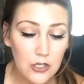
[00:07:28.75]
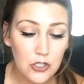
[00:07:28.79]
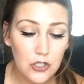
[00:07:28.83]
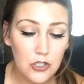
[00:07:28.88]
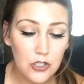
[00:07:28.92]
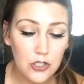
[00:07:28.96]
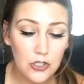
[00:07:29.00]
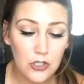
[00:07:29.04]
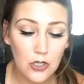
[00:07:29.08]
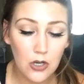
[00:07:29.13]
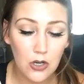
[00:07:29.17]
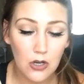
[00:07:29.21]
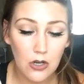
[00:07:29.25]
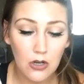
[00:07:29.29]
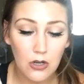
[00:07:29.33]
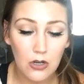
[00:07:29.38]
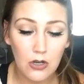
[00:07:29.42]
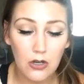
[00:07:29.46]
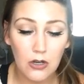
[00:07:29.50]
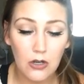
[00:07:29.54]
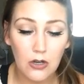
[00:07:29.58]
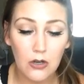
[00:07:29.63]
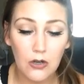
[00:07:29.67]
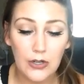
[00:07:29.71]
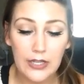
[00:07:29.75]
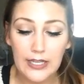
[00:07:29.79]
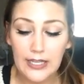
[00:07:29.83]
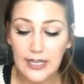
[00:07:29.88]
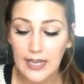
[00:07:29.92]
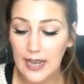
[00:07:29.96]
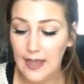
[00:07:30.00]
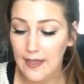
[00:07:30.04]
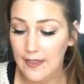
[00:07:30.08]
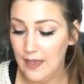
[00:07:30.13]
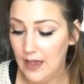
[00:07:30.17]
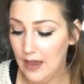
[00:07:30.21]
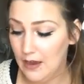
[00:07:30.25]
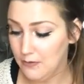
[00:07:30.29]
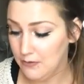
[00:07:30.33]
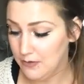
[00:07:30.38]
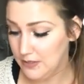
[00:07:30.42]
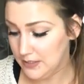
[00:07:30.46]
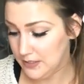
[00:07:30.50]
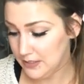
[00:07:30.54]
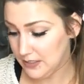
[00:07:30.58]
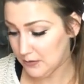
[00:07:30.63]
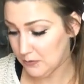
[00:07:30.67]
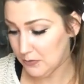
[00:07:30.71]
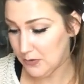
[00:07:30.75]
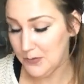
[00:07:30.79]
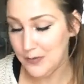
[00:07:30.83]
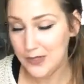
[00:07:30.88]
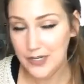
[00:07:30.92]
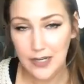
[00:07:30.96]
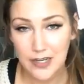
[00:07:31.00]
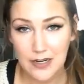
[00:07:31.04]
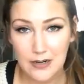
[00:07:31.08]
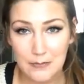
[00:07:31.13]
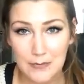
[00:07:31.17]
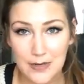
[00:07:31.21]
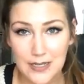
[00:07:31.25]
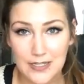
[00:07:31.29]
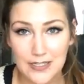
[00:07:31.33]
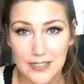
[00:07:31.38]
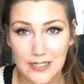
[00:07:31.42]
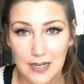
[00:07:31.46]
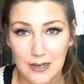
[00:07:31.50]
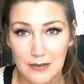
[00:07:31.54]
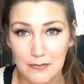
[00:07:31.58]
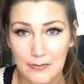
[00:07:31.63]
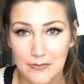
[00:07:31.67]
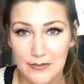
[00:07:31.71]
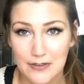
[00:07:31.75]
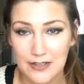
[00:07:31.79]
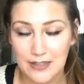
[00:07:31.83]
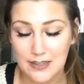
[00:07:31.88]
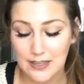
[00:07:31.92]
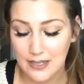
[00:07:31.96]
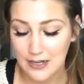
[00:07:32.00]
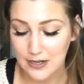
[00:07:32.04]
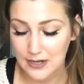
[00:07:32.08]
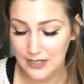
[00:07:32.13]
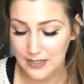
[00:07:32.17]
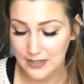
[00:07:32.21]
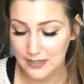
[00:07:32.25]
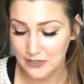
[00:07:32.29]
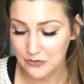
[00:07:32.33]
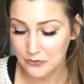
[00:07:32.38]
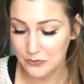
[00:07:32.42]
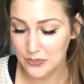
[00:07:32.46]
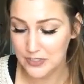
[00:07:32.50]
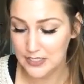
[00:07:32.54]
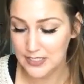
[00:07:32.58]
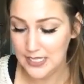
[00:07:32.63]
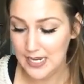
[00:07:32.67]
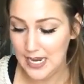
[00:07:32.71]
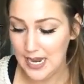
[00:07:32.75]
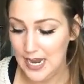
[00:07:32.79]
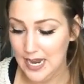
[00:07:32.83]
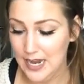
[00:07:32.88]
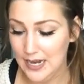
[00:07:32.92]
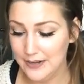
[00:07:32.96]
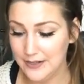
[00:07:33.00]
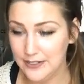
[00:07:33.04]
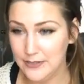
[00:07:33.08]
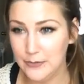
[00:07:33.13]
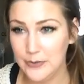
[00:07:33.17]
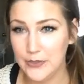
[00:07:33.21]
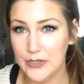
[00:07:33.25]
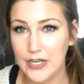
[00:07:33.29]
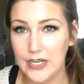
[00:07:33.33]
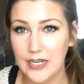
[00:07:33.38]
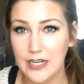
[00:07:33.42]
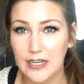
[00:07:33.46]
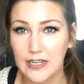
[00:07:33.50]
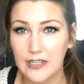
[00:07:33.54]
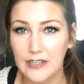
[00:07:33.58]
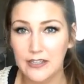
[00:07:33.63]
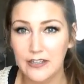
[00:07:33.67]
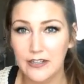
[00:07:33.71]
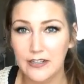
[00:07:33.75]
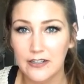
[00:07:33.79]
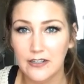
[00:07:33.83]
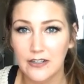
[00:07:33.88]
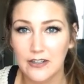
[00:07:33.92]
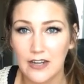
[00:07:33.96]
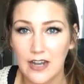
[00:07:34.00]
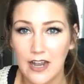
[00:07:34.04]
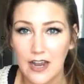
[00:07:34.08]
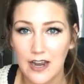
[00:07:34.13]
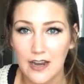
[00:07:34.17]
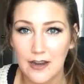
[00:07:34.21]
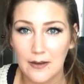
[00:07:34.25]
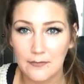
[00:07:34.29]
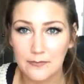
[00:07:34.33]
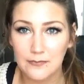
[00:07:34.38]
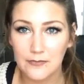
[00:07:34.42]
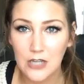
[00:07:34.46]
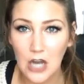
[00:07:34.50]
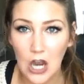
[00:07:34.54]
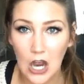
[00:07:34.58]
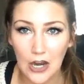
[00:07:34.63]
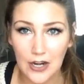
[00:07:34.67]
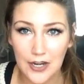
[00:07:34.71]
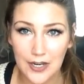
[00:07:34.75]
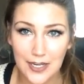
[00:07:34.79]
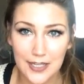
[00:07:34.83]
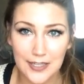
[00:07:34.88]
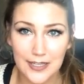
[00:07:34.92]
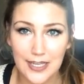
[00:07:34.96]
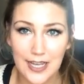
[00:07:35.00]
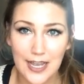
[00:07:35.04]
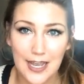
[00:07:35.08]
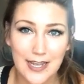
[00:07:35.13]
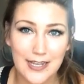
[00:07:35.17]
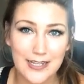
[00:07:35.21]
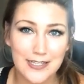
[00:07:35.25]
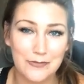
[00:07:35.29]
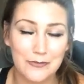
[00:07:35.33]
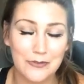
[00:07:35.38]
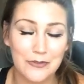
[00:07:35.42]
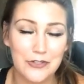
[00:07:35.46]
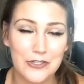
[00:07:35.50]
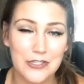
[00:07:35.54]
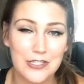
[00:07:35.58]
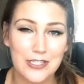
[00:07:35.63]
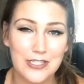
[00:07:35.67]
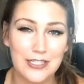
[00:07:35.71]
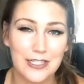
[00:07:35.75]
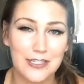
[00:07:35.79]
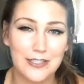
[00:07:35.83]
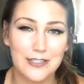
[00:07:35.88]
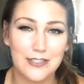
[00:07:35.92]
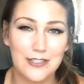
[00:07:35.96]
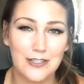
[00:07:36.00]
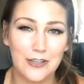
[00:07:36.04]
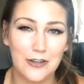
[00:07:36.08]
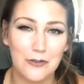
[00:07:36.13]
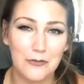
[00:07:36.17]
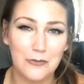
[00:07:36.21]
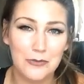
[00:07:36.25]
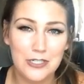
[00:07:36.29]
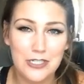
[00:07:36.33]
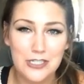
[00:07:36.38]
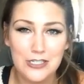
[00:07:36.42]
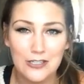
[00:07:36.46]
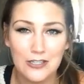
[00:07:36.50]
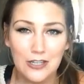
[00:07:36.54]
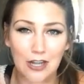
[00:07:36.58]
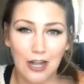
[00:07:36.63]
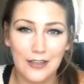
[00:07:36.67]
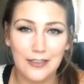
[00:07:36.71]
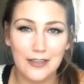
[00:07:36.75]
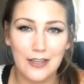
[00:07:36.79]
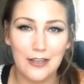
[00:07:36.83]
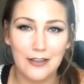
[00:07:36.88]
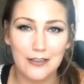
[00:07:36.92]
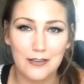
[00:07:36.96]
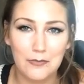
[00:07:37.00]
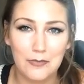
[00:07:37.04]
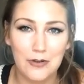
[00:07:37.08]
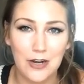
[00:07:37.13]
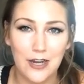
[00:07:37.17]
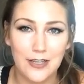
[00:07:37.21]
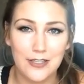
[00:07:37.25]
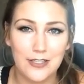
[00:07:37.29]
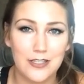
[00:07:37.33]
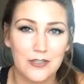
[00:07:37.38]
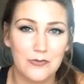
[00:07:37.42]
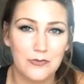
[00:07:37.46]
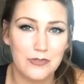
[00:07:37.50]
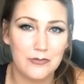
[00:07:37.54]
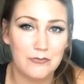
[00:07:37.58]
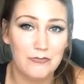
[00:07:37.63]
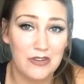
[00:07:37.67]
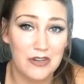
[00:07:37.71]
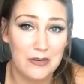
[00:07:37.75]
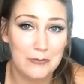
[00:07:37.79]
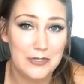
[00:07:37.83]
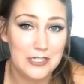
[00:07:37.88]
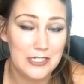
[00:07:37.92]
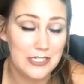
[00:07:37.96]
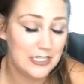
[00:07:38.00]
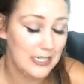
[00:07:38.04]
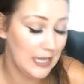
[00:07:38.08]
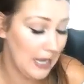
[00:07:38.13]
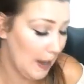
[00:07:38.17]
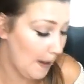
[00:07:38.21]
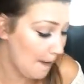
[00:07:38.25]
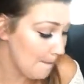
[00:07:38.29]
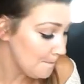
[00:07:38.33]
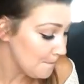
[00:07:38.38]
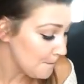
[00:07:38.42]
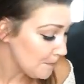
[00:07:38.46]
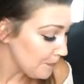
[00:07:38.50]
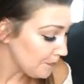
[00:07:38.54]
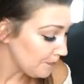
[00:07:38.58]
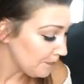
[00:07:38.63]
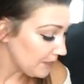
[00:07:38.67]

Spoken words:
So yeah, that was like where we kind of messed up there towards the end, because we were getting a little cocky at the end, and we were just like, so we just thought that the process was pretty much done.